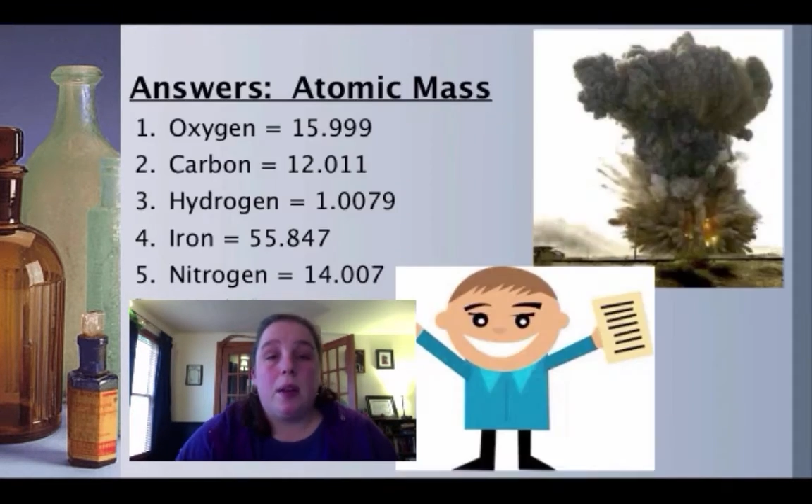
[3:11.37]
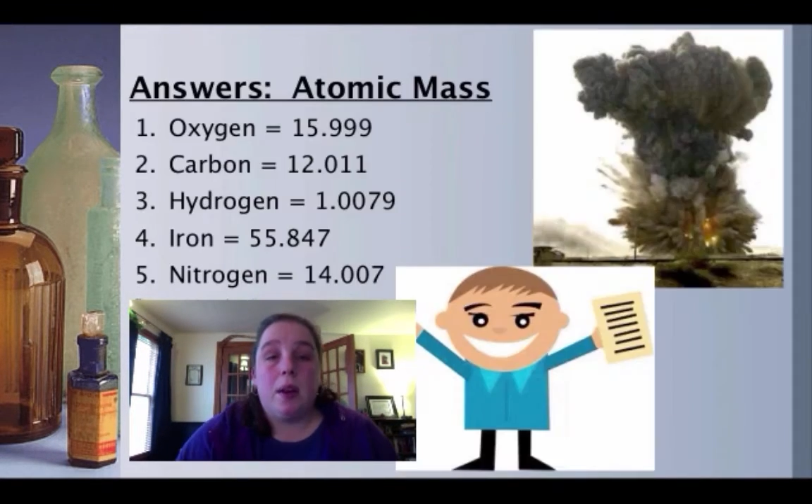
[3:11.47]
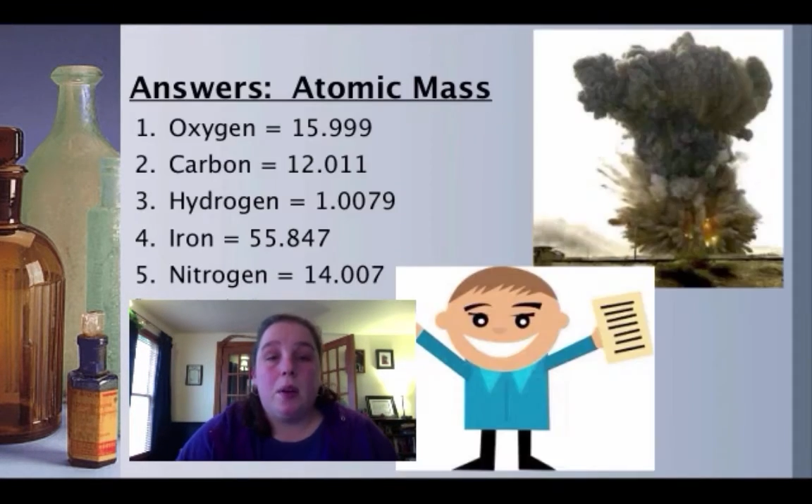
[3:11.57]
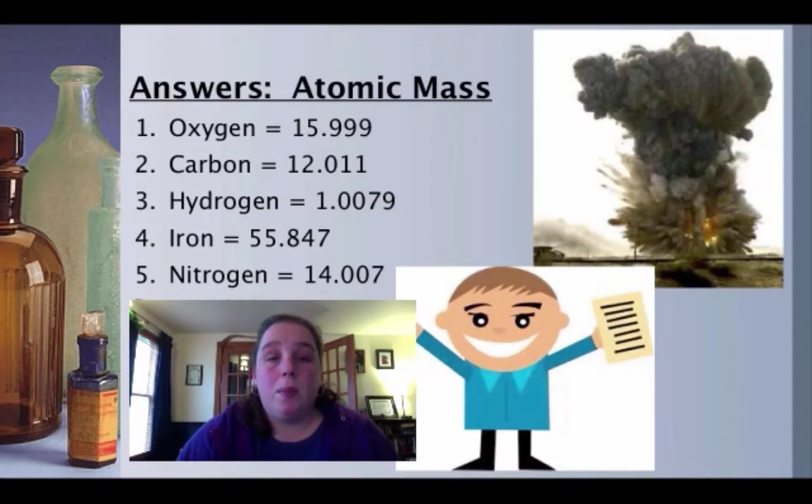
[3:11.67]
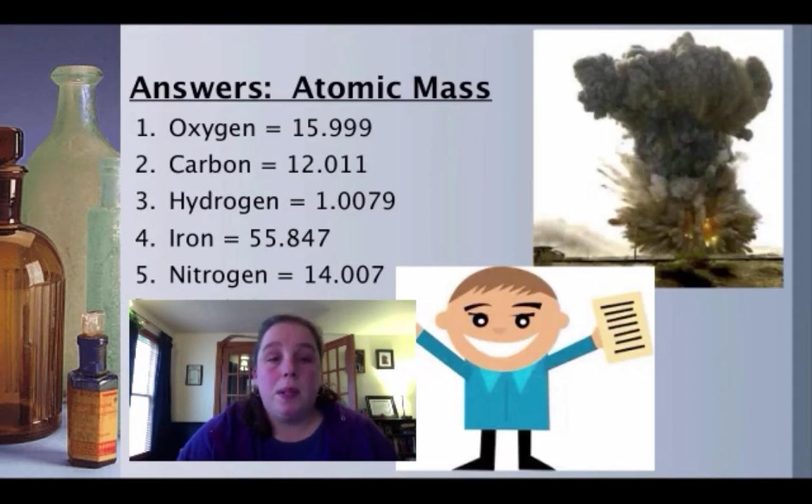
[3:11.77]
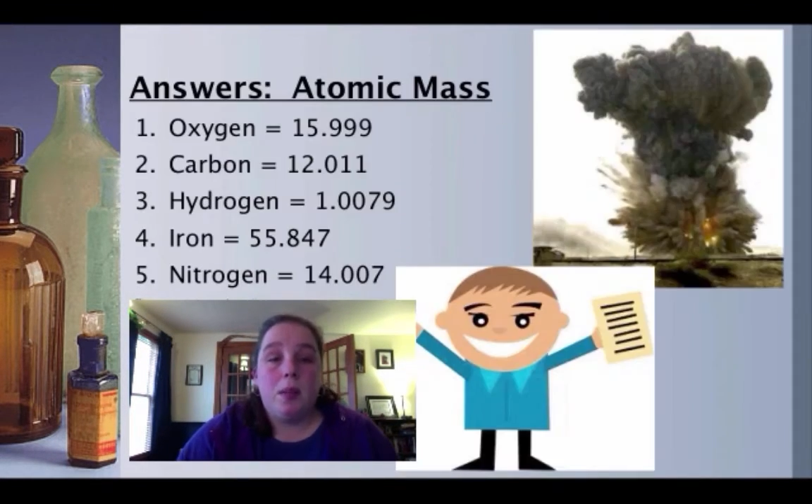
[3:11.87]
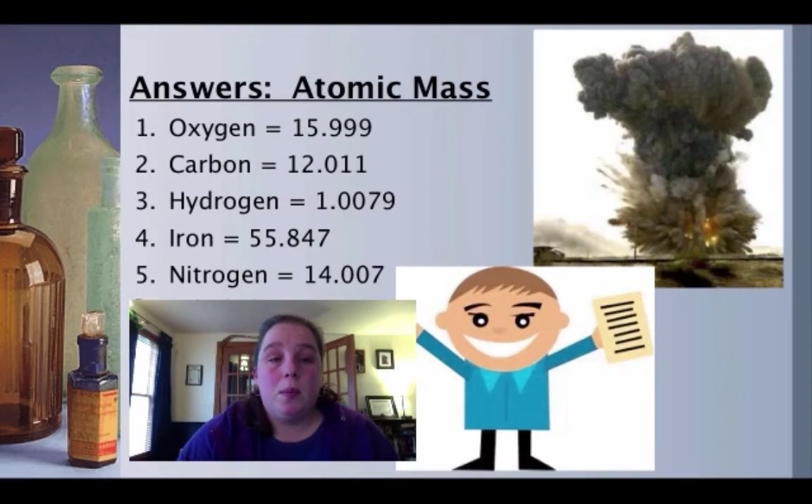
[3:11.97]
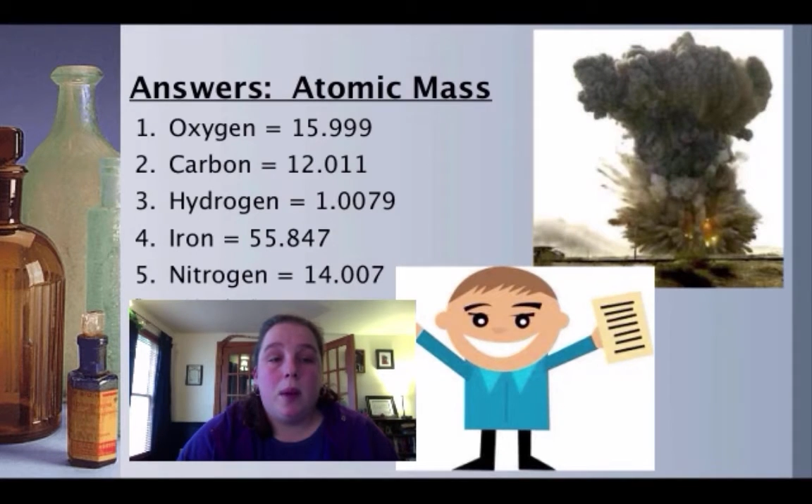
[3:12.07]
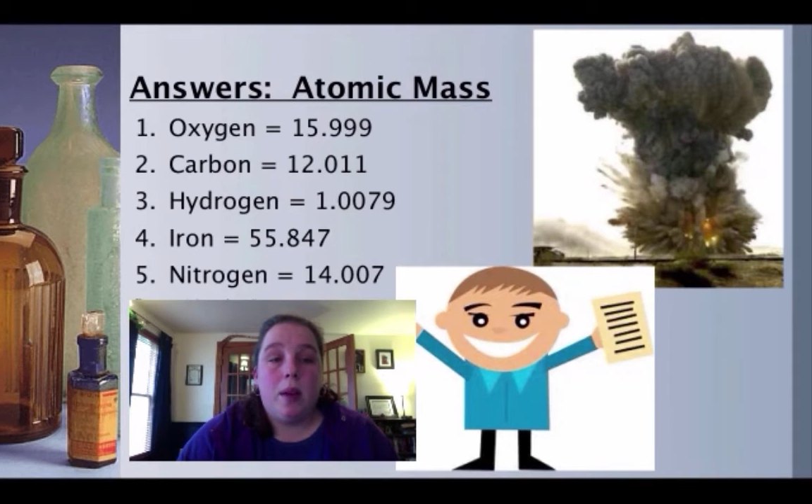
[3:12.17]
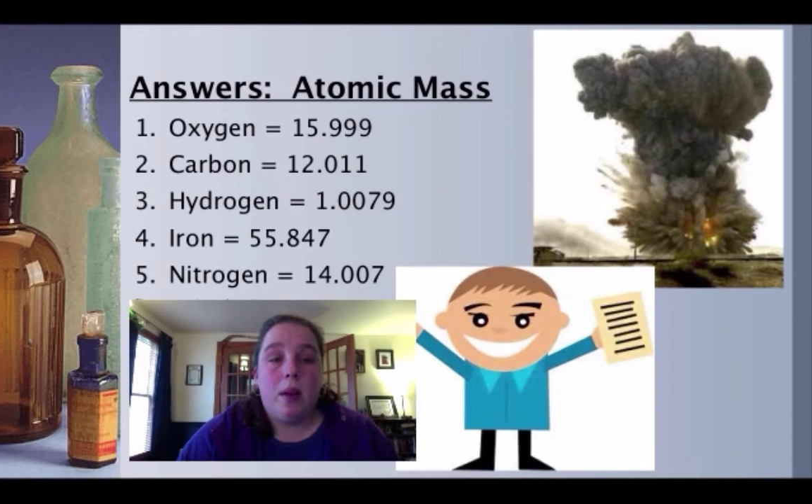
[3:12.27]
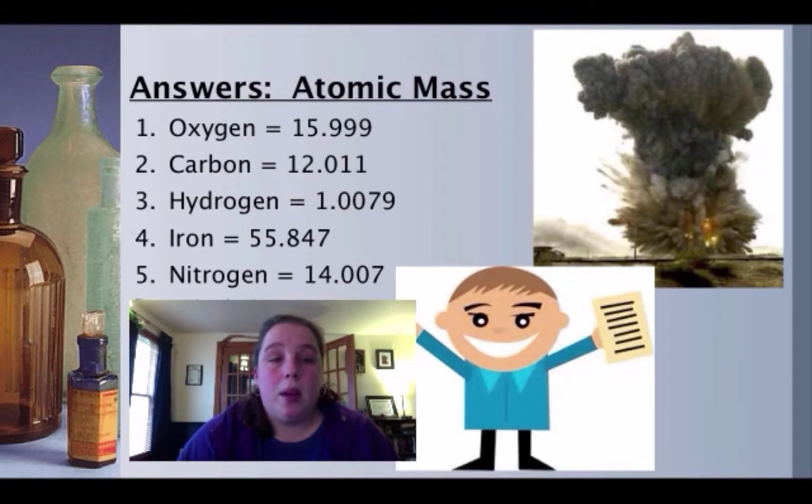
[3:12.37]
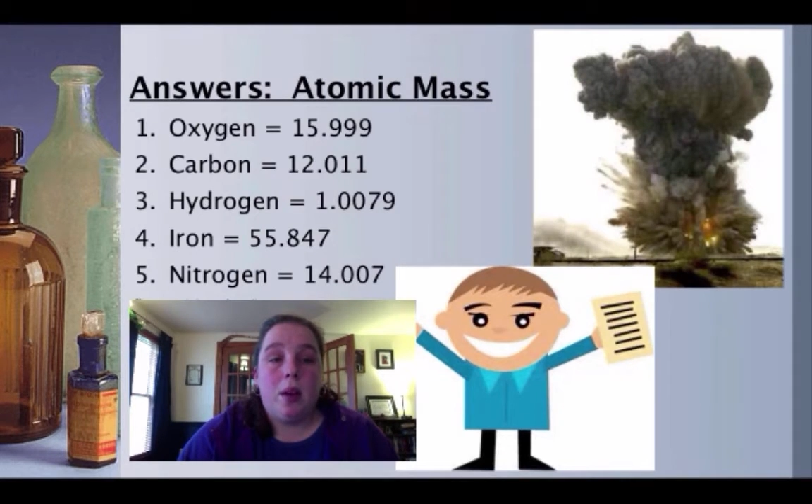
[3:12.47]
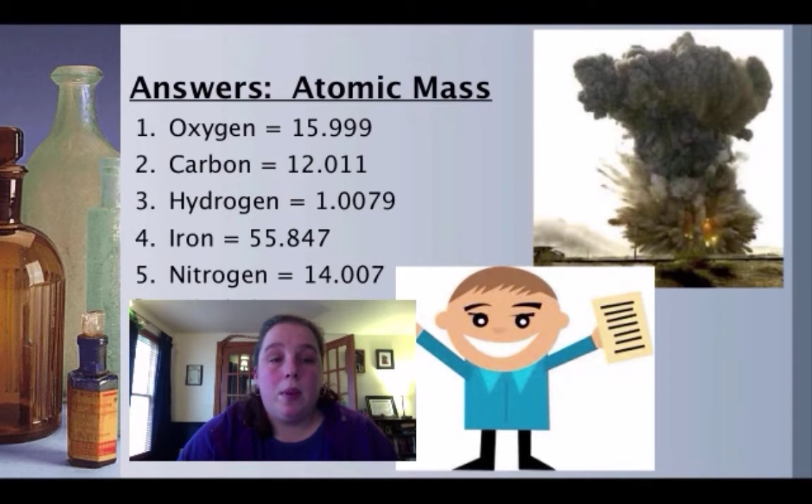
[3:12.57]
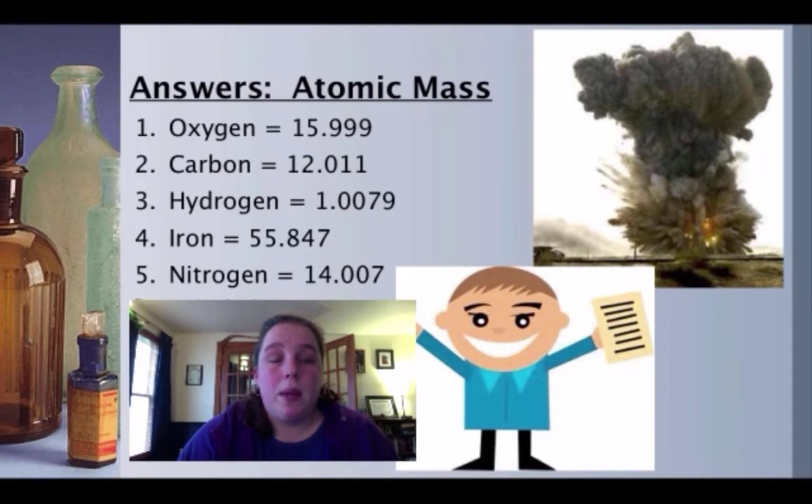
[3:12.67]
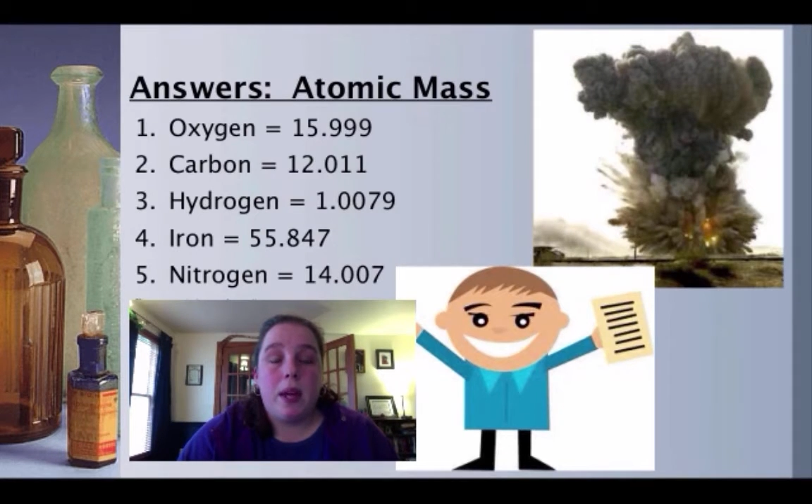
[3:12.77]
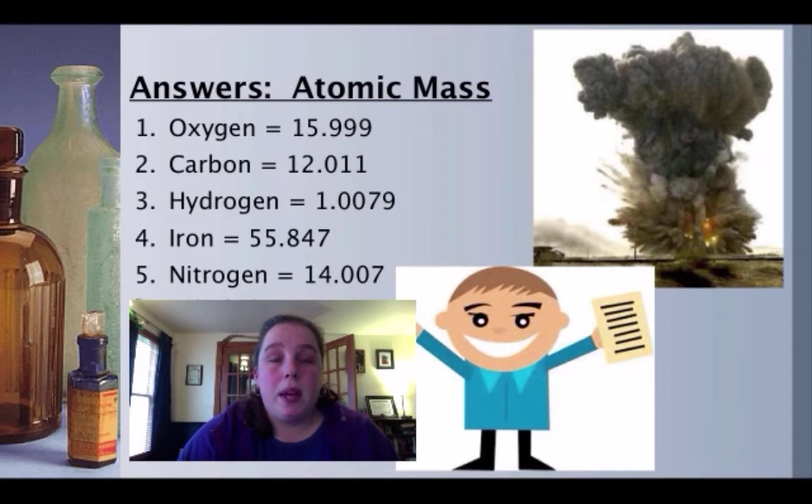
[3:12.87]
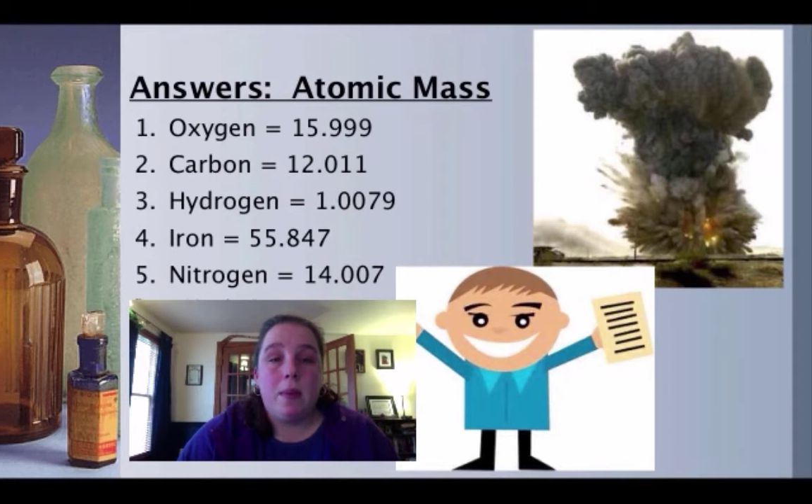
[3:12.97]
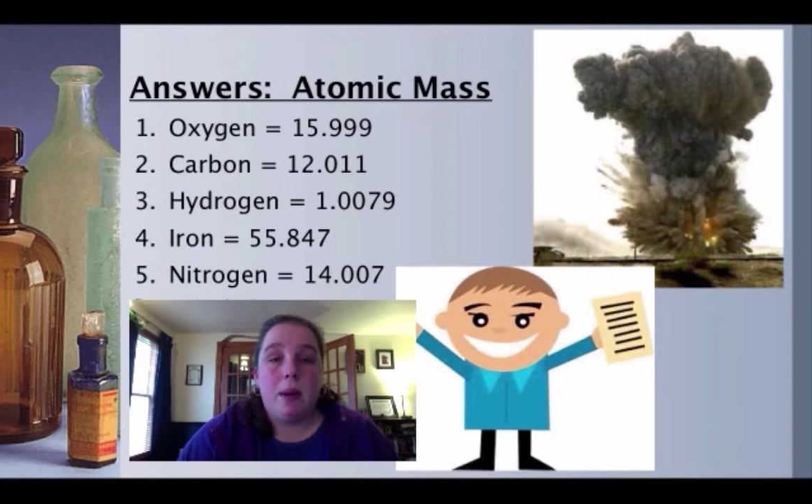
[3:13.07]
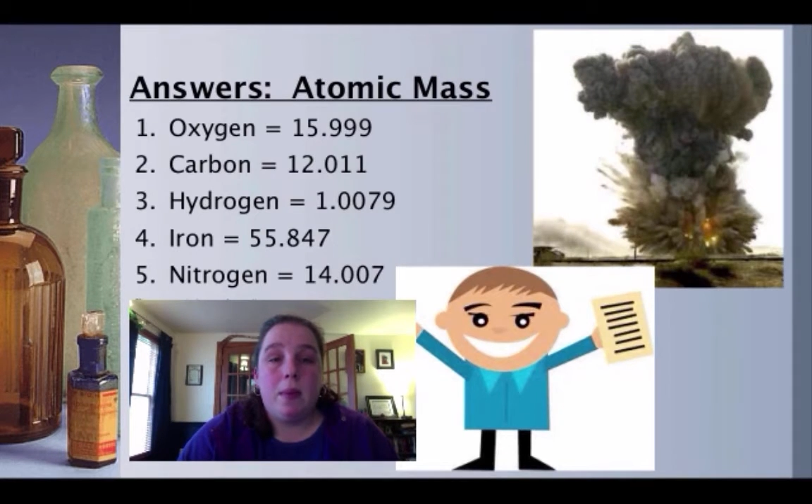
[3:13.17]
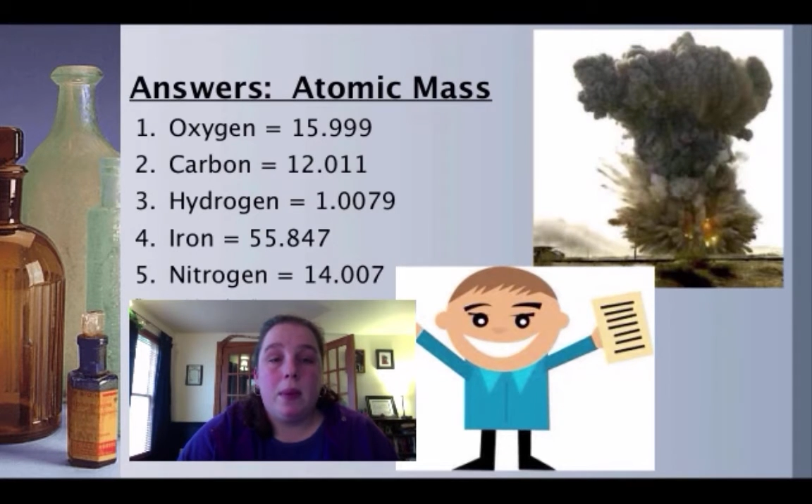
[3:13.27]
I hope you did well. I hope you came
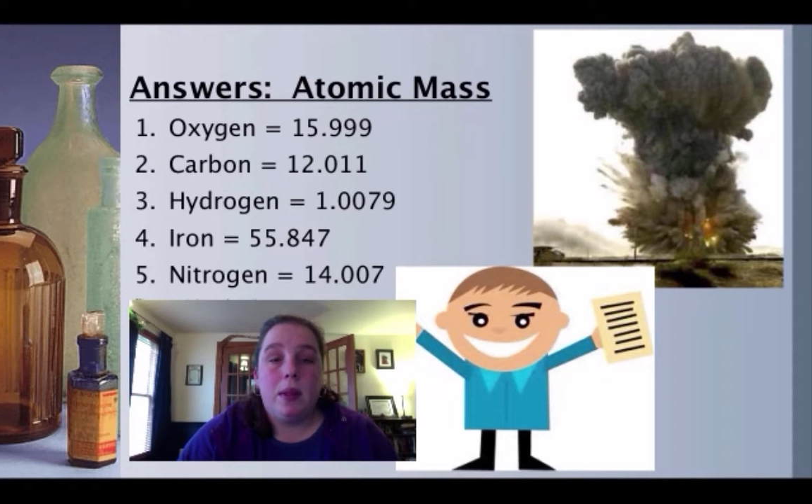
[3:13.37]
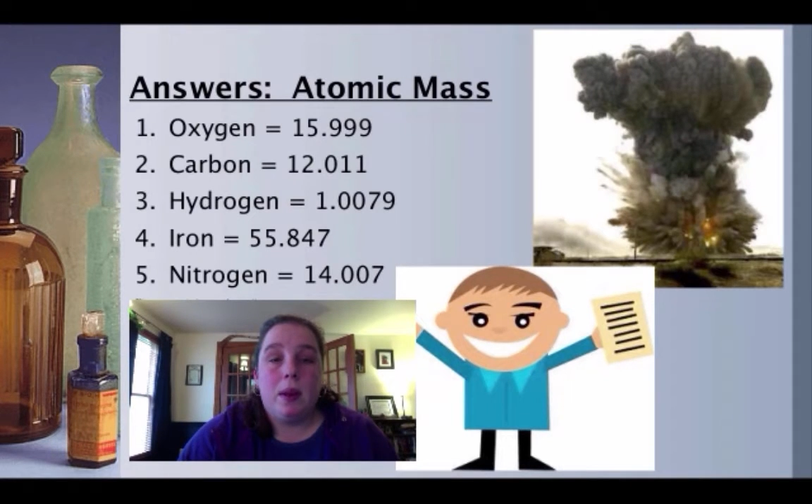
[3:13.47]
up with